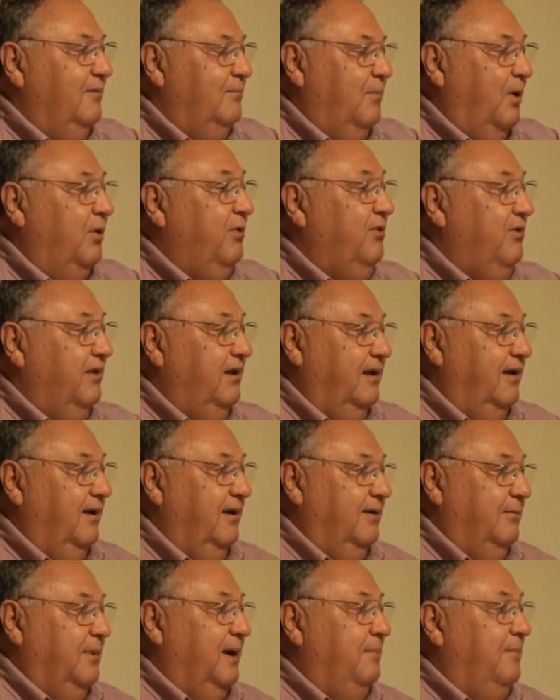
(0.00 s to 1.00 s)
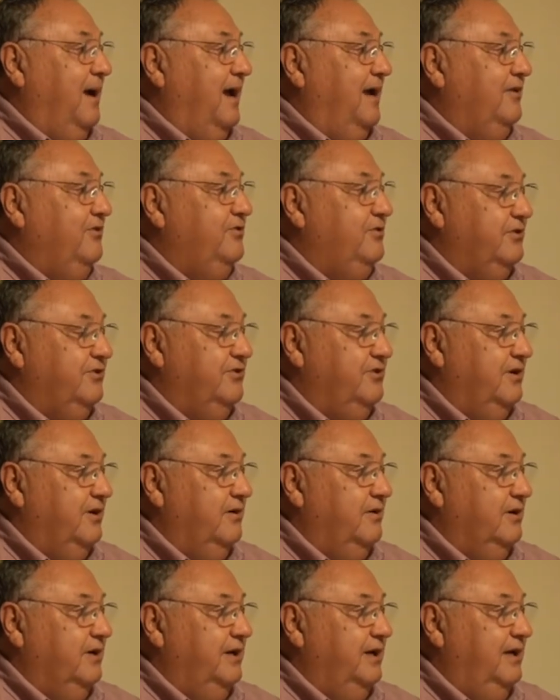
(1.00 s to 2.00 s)
both on my master's
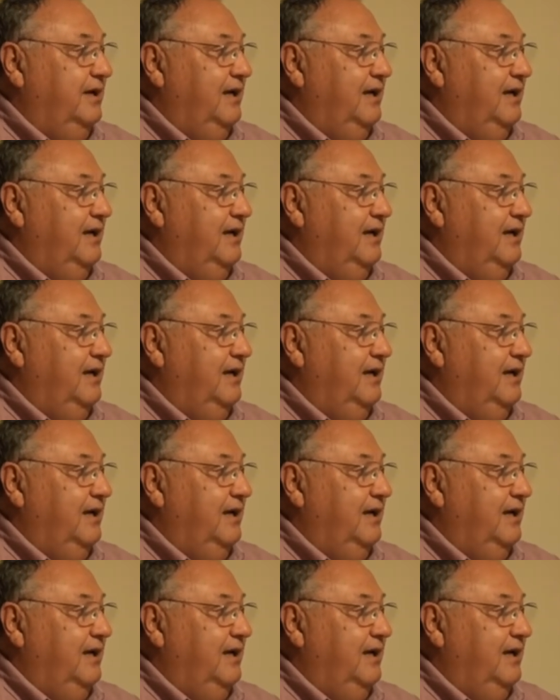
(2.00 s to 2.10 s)
degree,